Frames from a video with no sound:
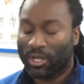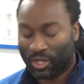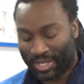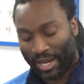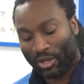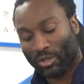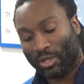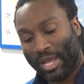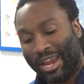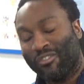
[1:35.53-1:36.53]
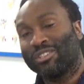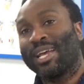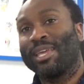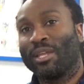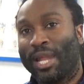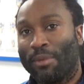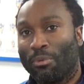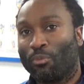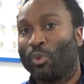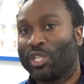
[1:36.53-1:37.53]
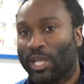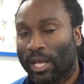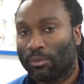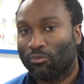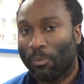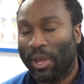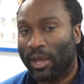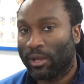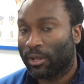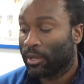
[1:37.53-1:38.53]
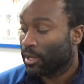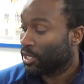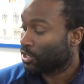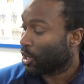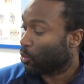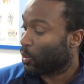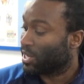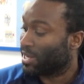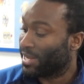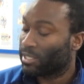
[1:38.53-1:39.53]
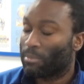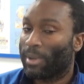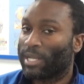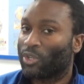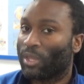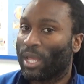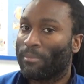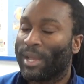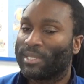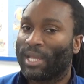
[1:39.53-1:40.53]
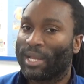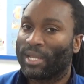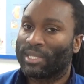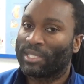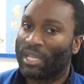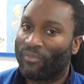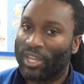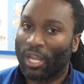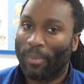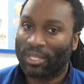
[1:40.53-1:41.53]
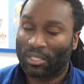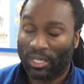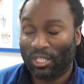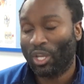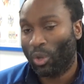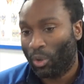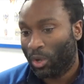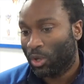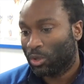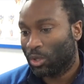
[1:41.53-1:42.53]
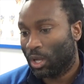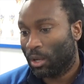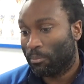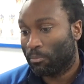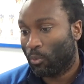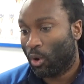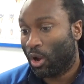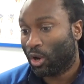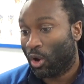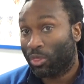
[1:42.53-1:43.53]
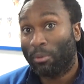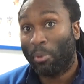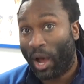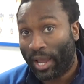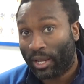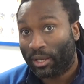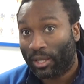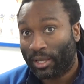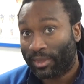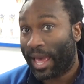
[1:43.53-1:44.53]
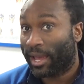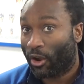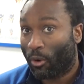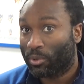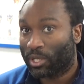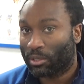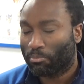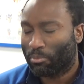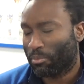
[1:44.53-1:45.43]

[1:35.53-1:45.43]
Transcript: because that can irritate the labrum which he had repaired. So we need to make sure they maintain their CV capacity. So the work on the bike, that helps. It's